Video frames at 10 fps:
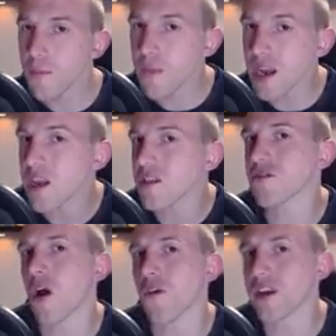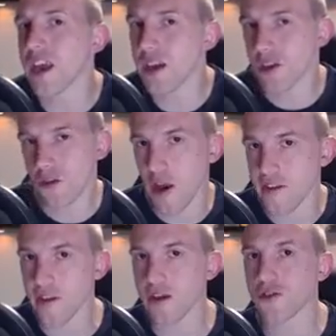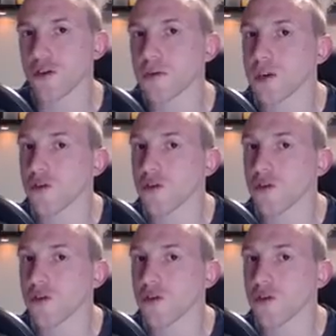The minions are an interesting troop